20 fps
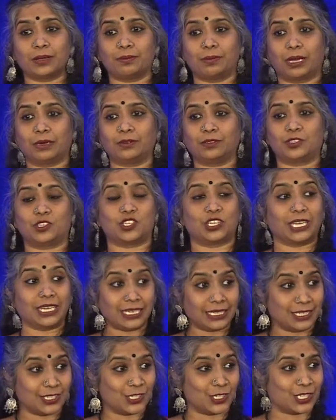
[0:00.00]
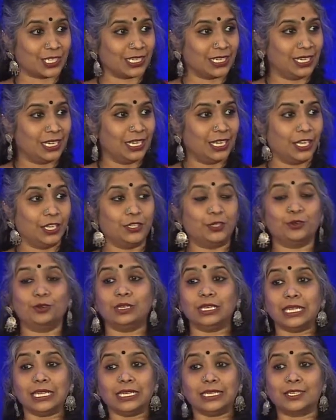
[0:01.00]
about change, you
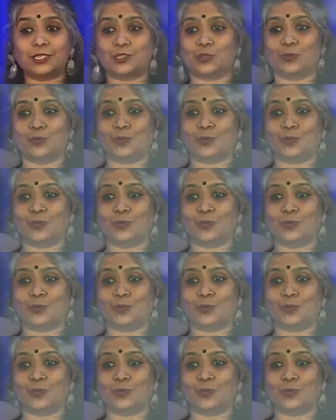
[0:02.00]
need to